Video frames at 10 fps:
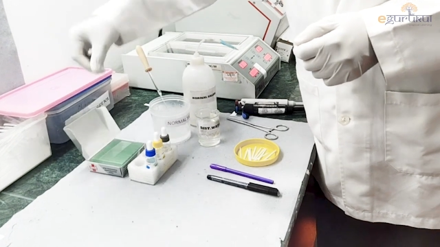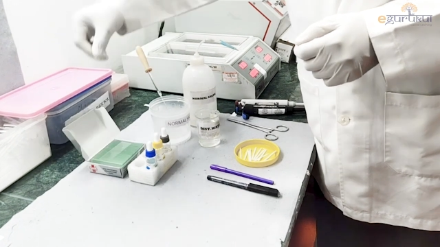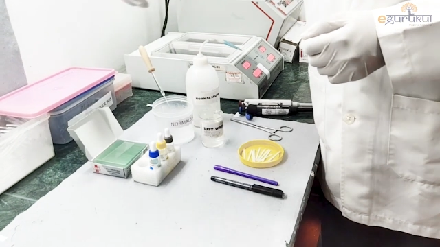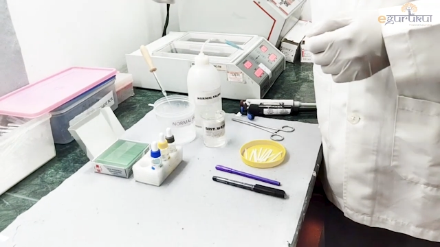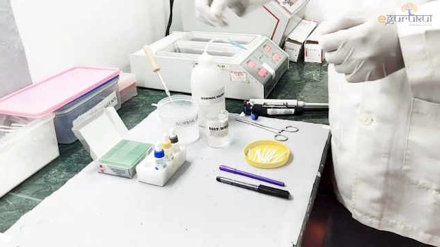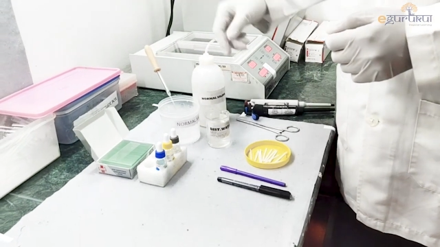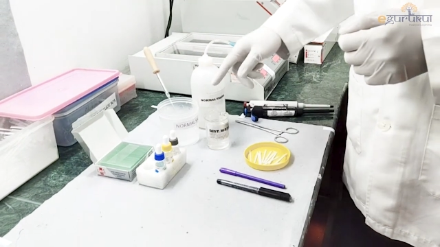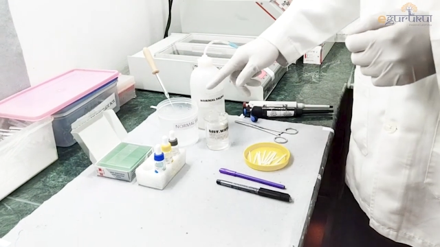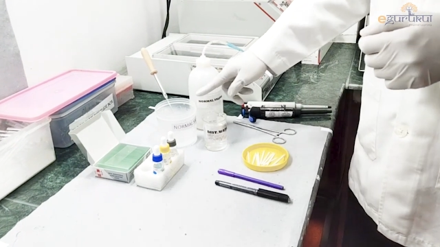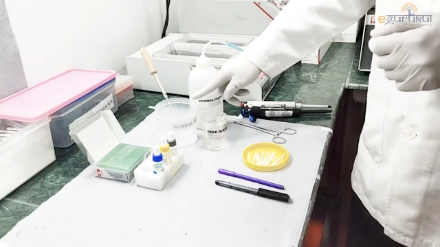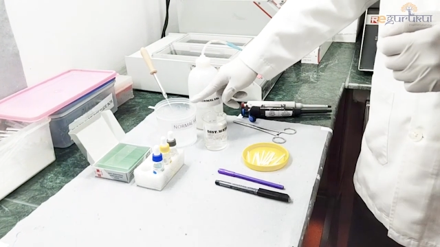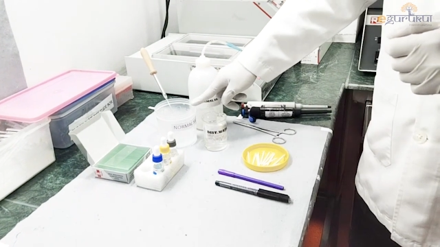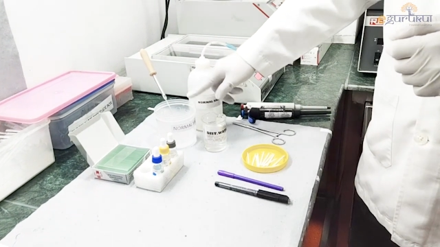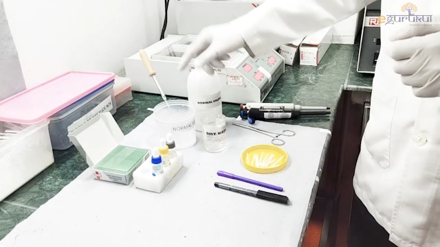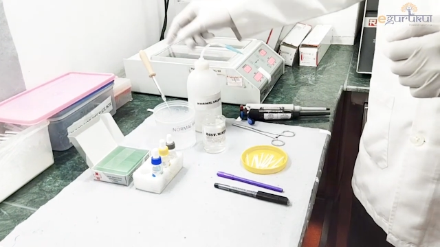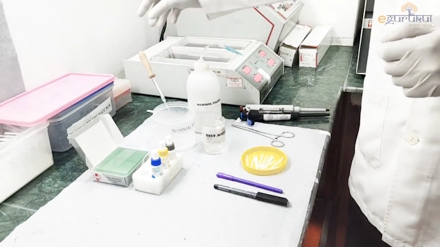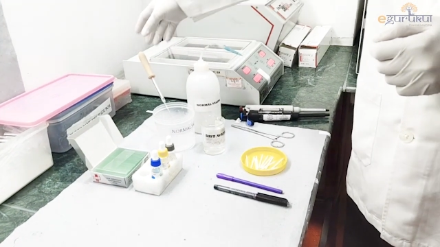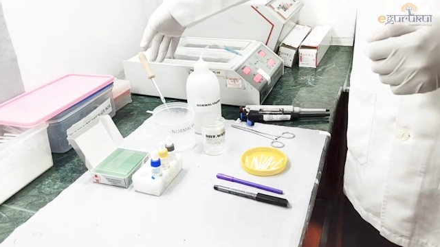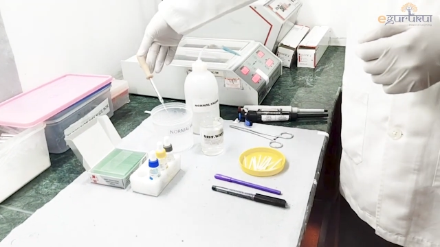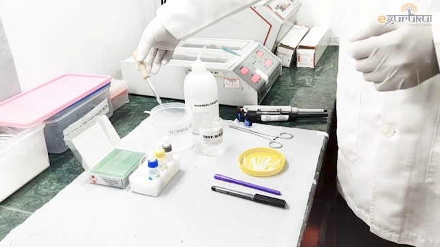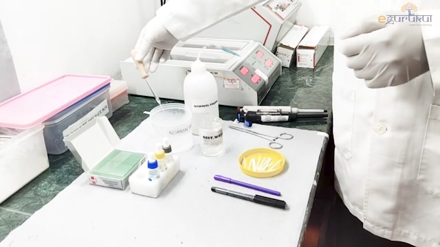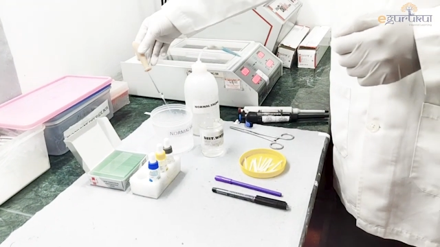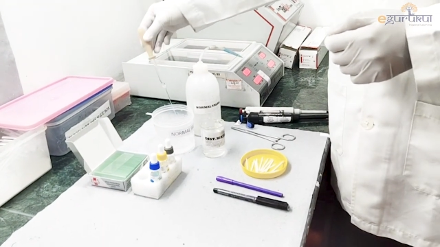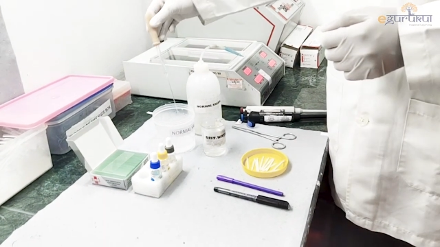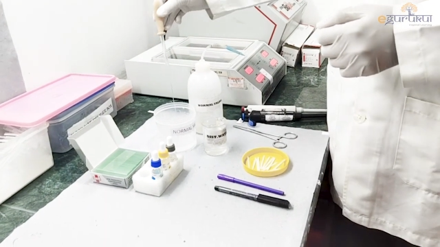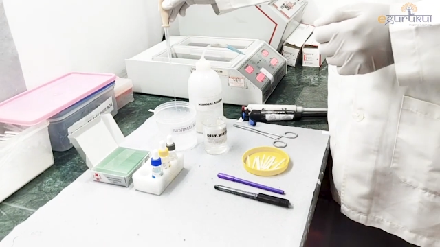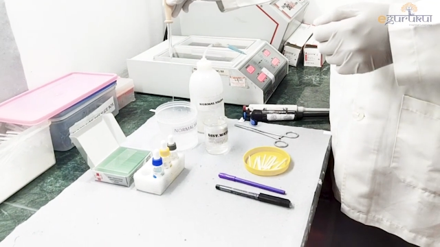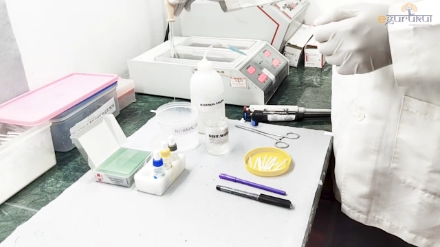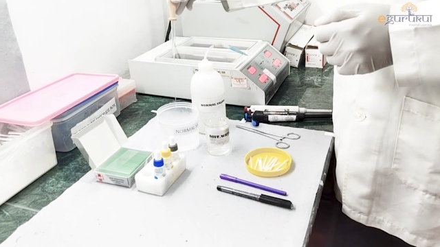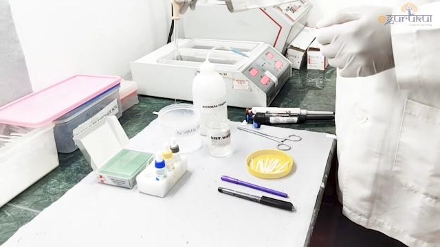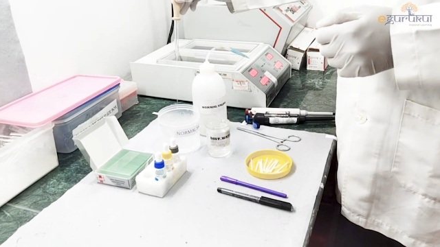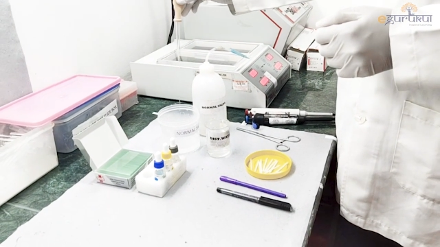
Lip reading: [unreadable: no face in view]